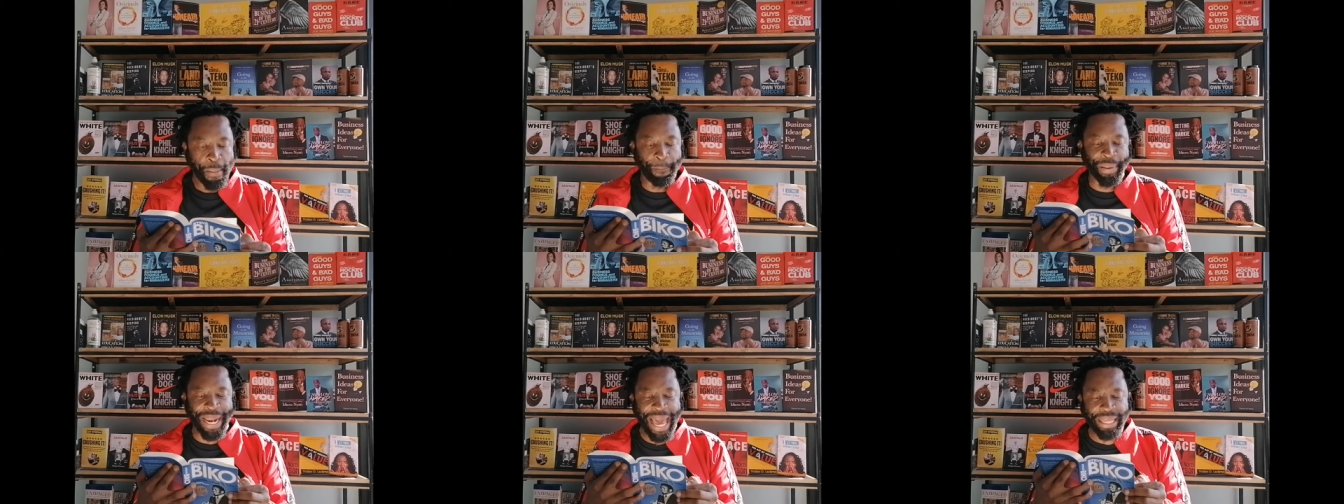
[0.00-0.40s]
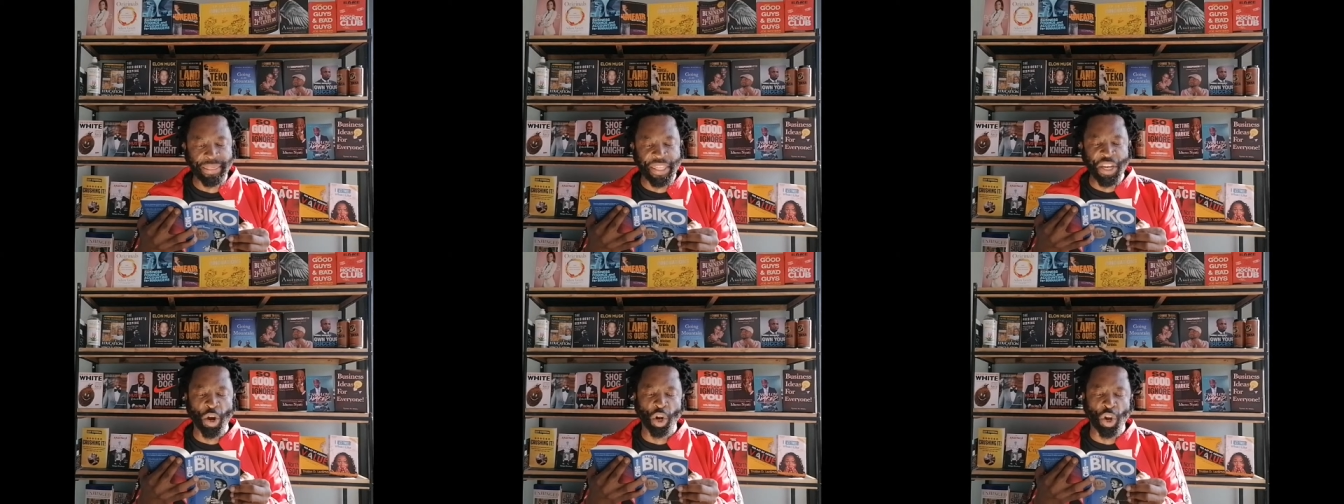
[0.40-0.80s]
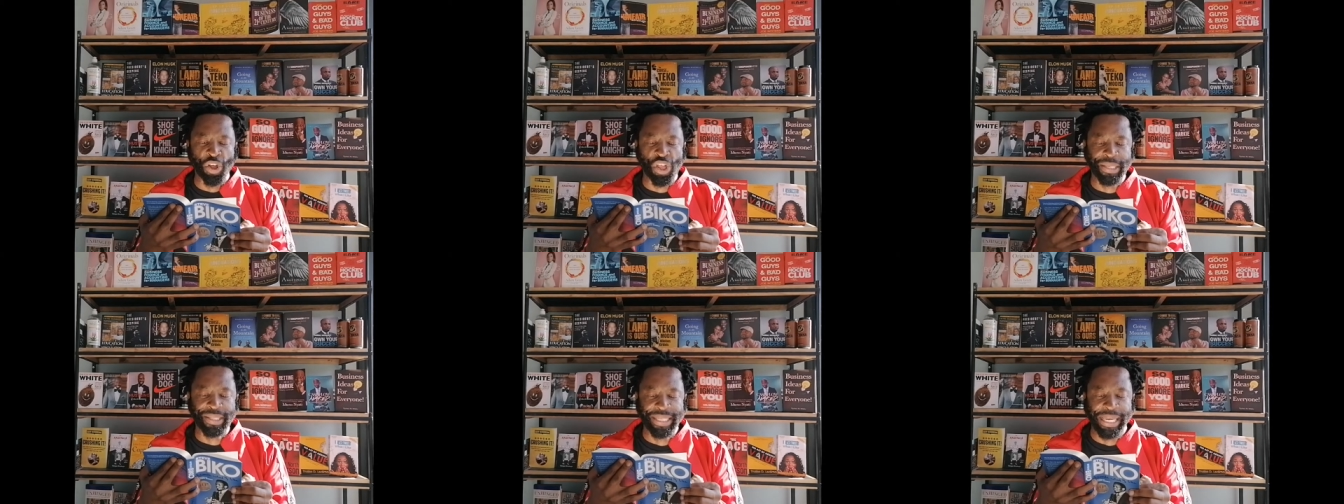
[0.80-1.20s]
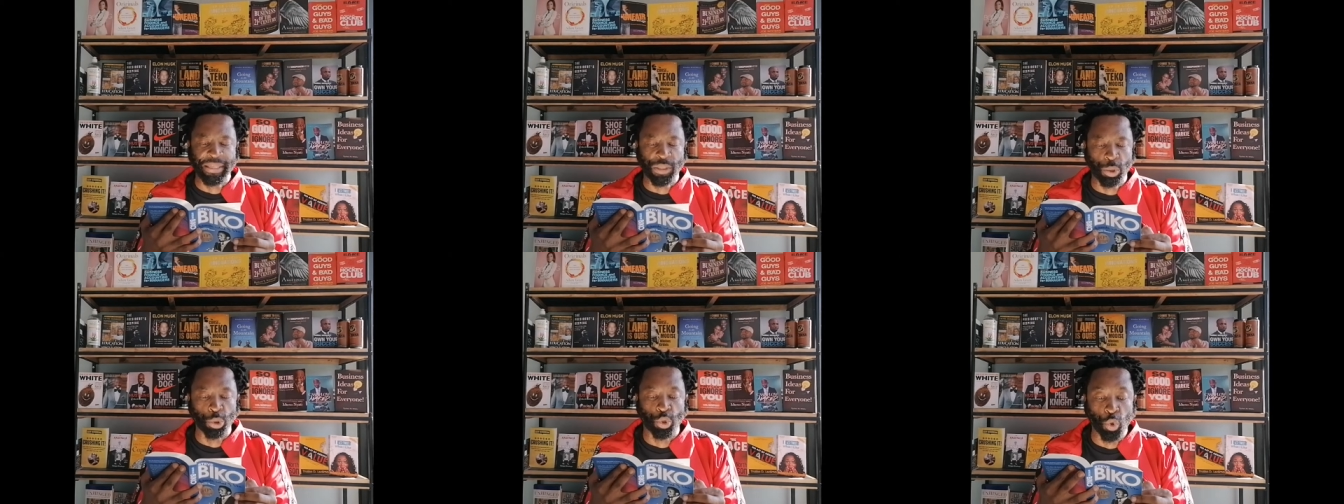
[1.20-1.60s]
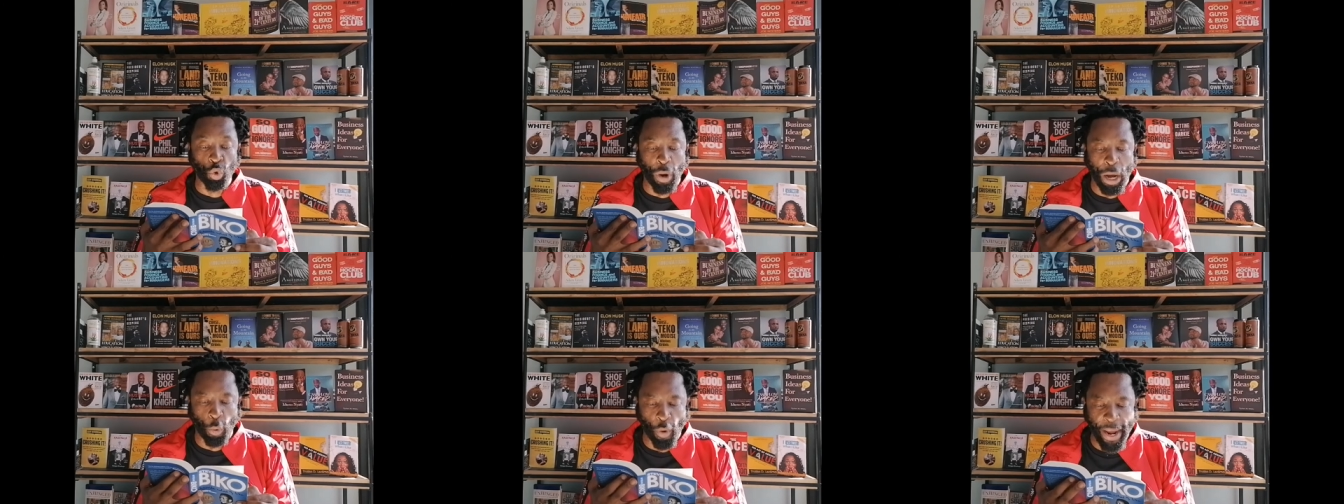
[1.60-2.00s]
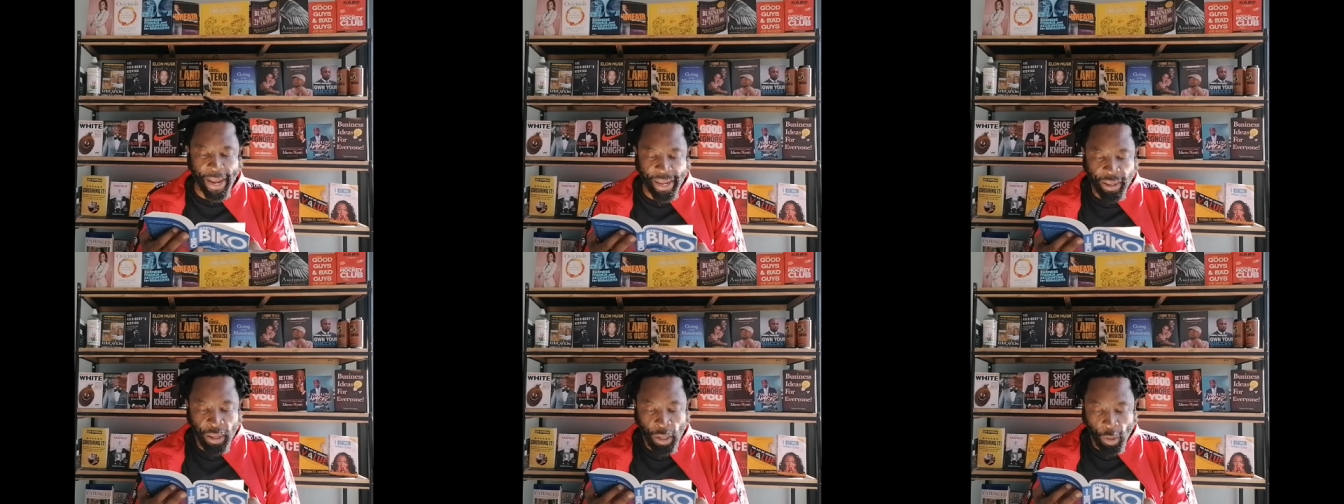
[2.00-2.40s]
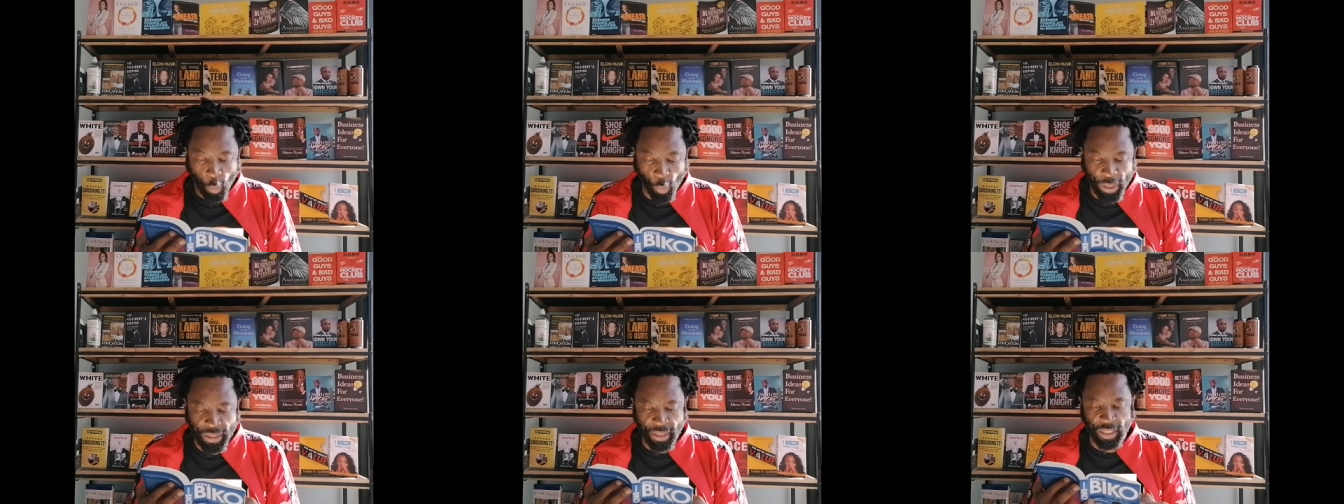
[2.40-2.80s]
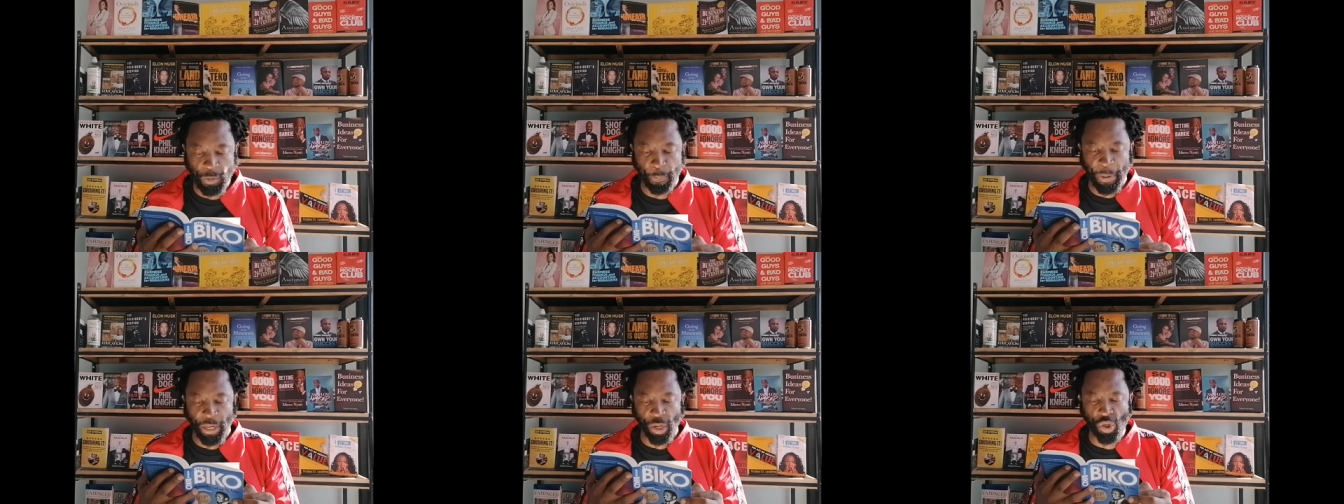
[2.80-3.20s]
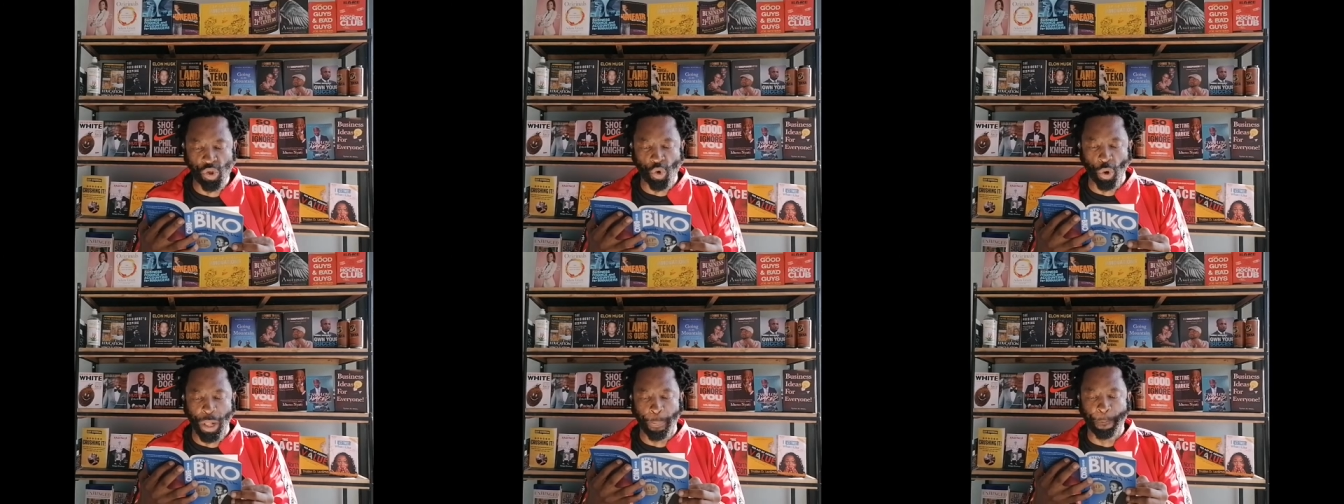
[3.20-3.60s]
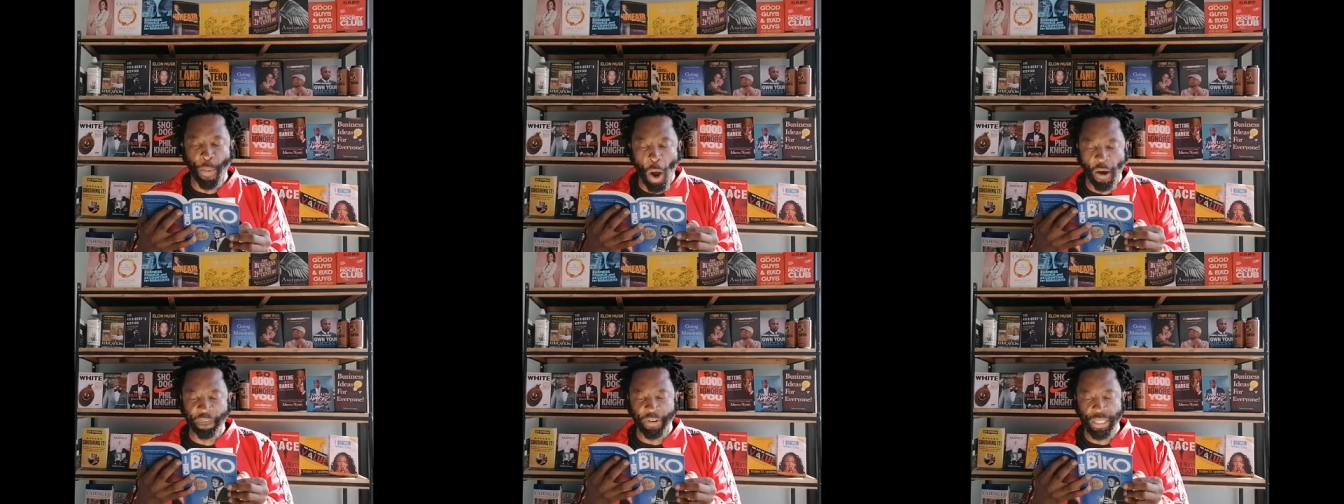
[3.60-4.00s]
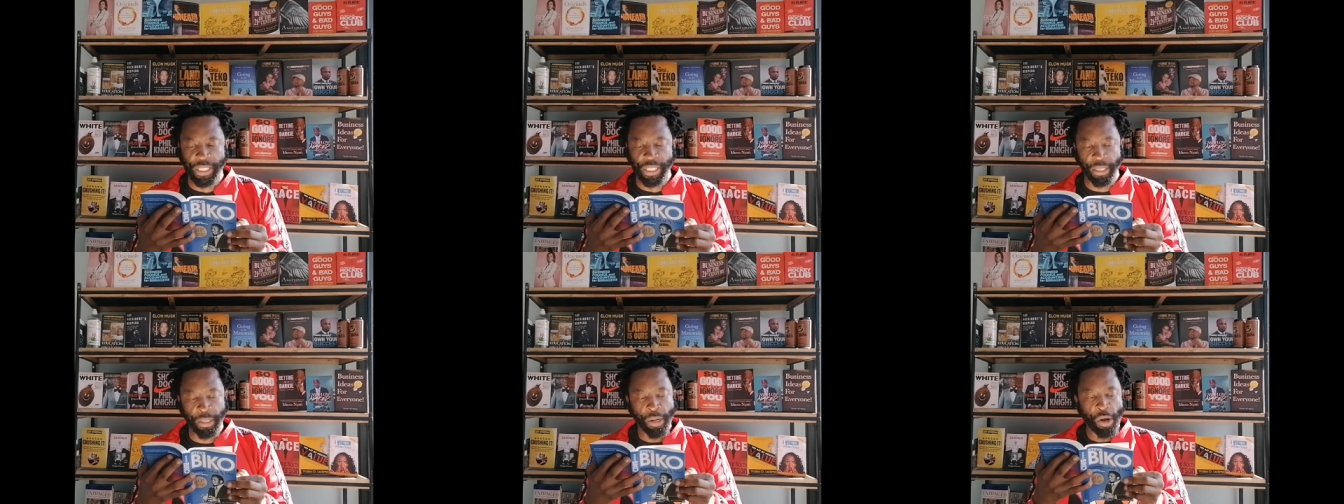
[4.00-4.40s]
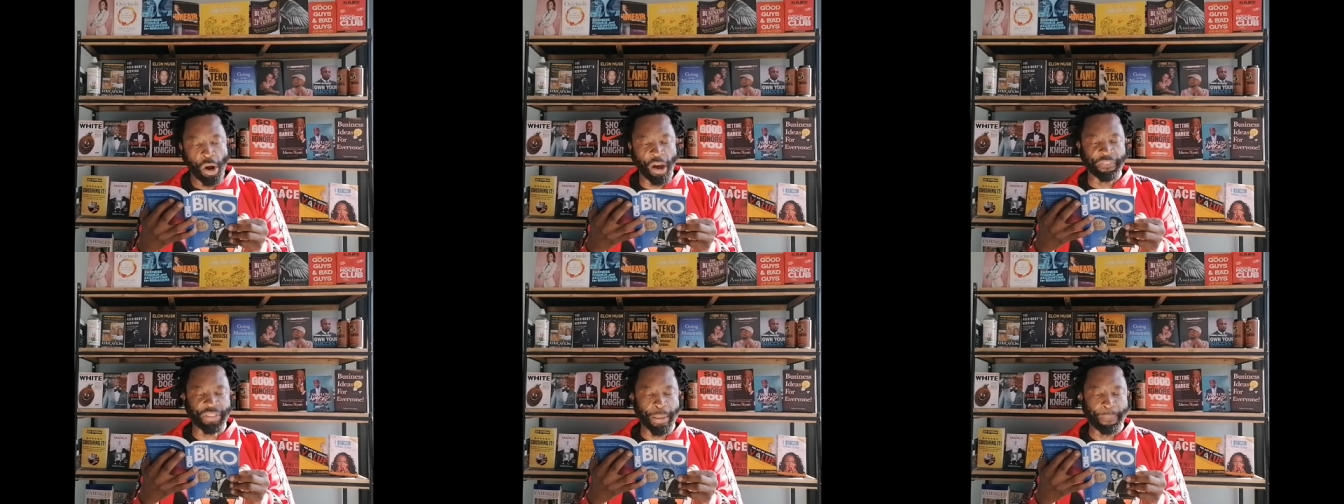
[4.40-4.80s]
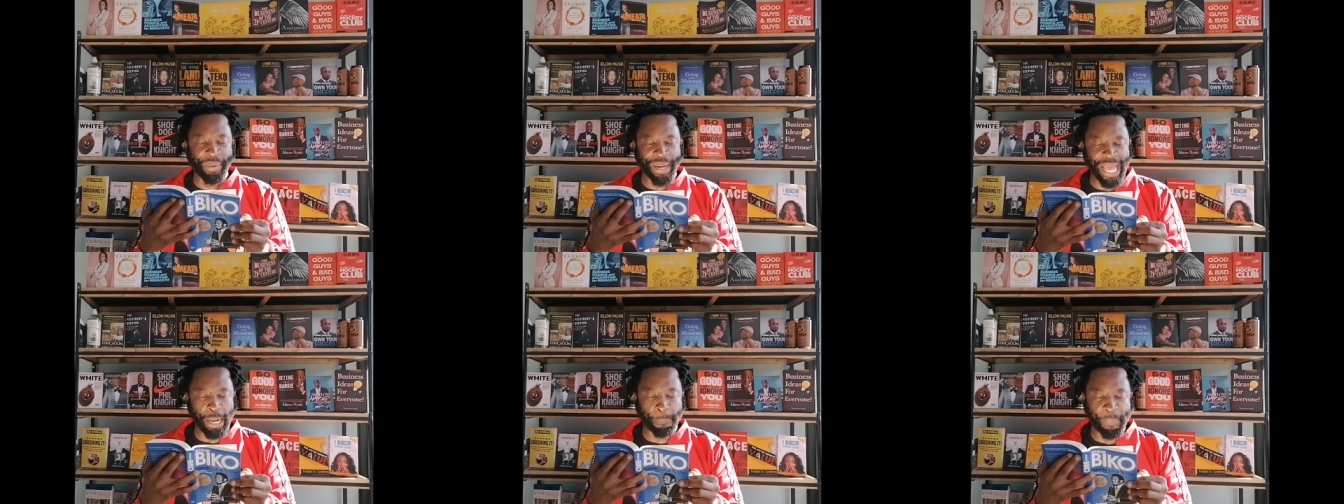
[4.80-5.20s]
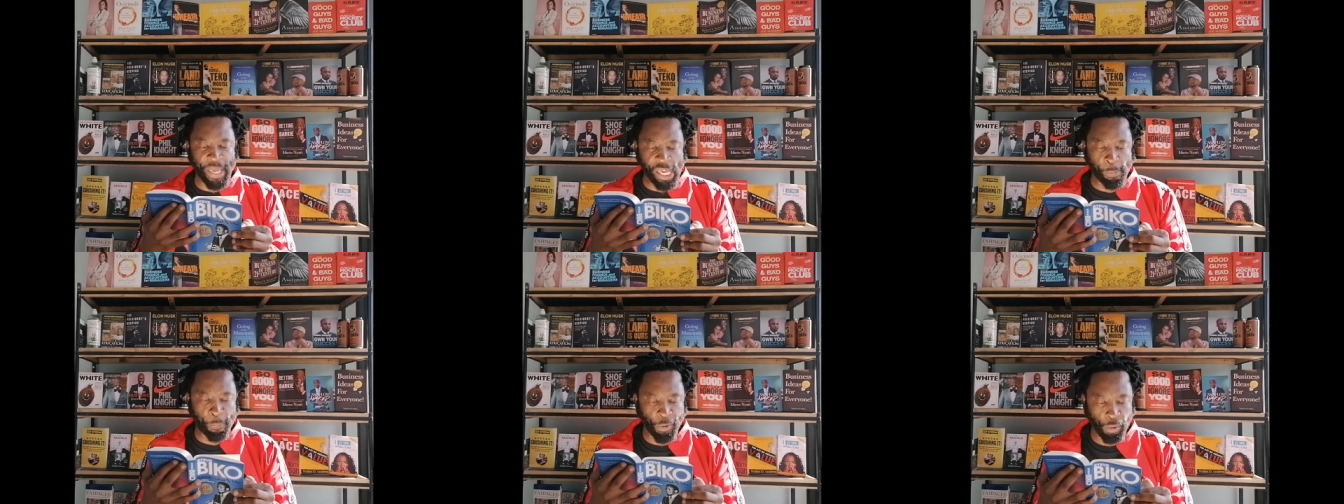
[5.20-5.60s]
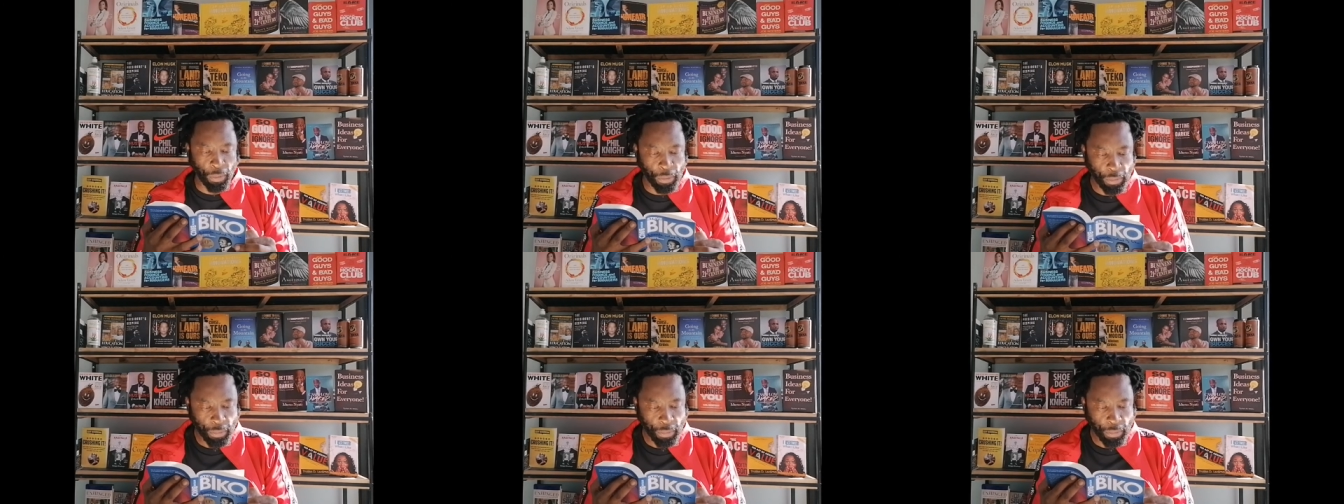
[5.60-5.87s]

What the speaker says: Black theology seeks to do away with spiritual poverty of the black people.